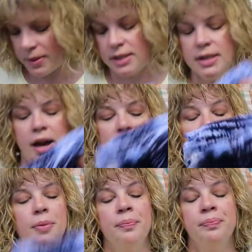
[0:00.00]
of my
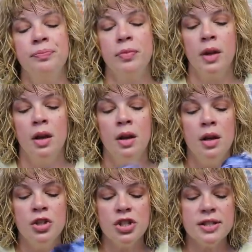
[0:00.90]
stuff.
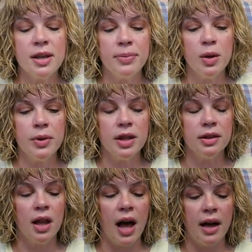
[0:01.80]
Just something with a
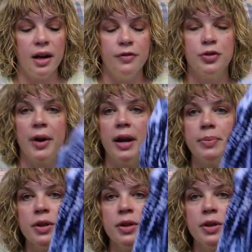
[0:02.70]
lot of drape.